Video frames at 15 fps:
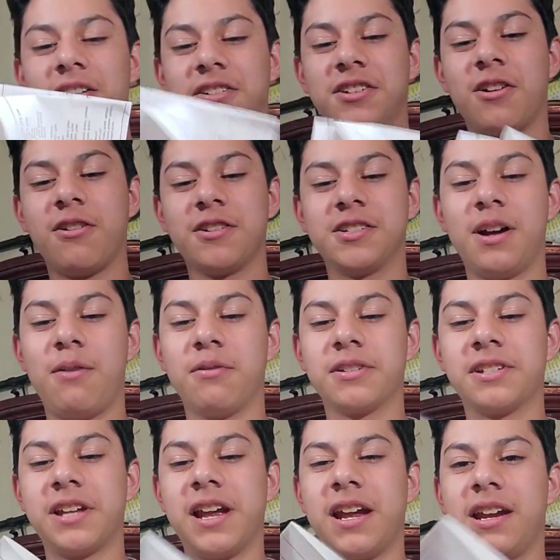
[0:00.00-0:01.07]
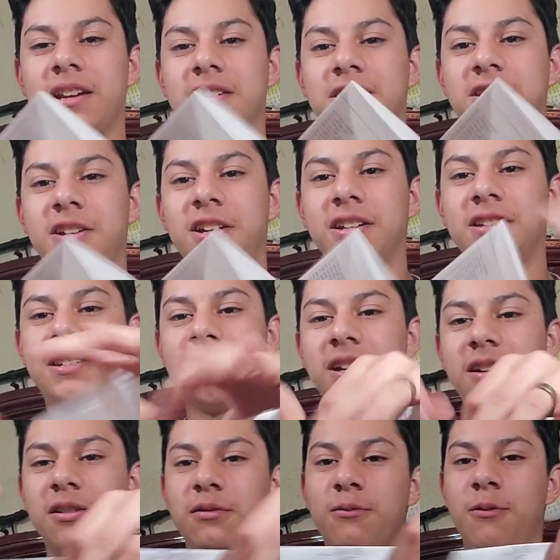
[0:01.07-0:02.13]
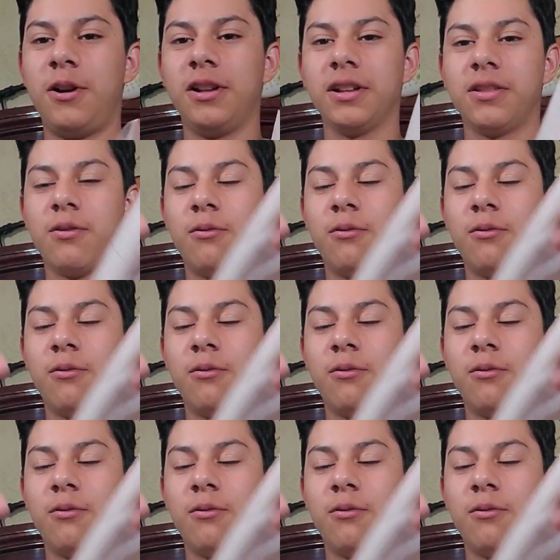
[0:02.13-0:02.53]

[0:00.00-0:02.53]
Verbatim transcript: right, so as I was saying, as you could see, Wally